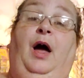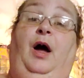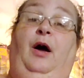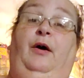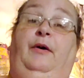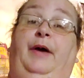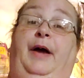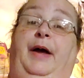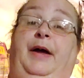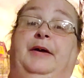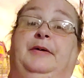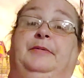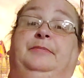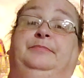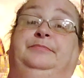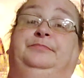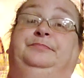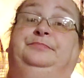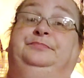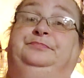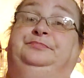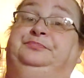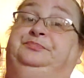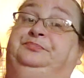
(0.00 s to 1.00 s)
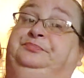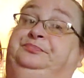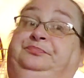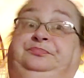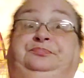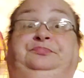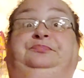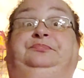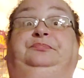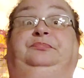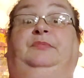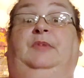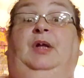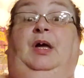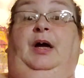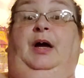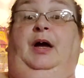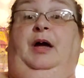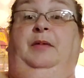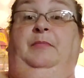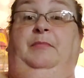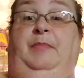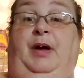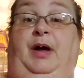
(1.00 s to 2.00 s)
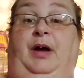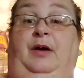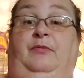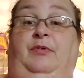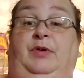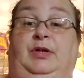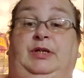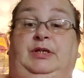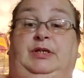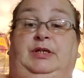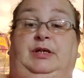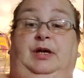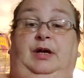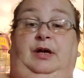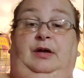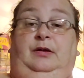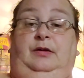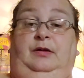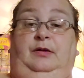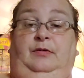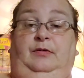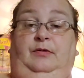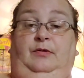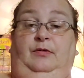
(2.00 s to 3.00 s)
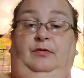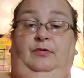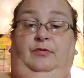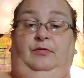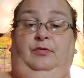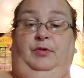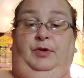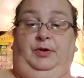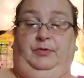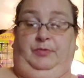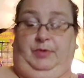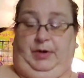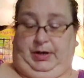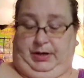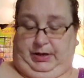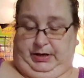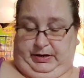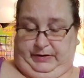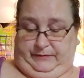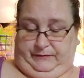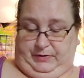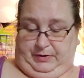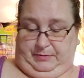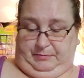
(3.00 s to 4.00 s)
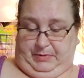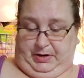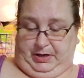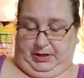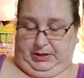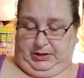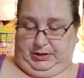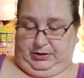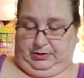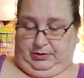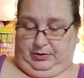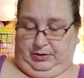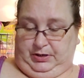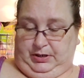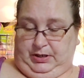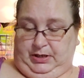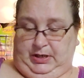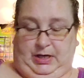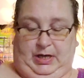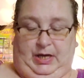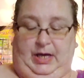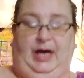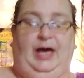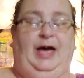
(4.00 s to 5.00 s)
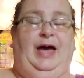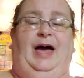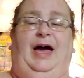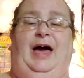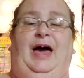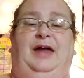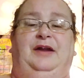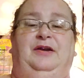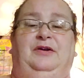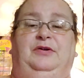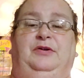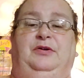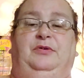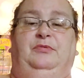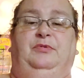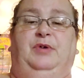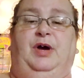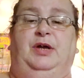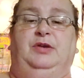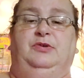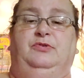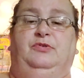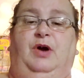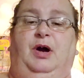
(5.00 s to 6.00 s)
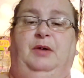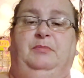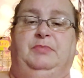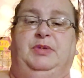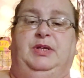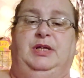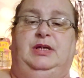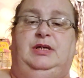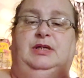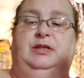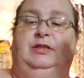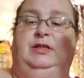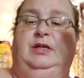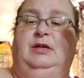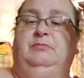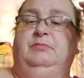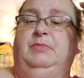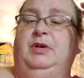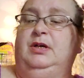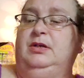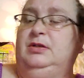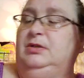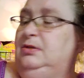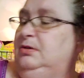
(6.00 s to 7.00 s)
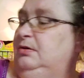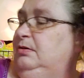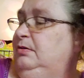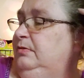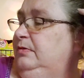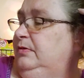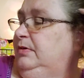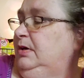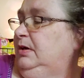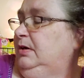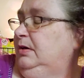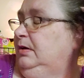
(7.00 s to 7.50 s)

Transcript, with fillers: Okay. I'm back once again. what do I have on my shirt? I don't know. I drop things on my shirt.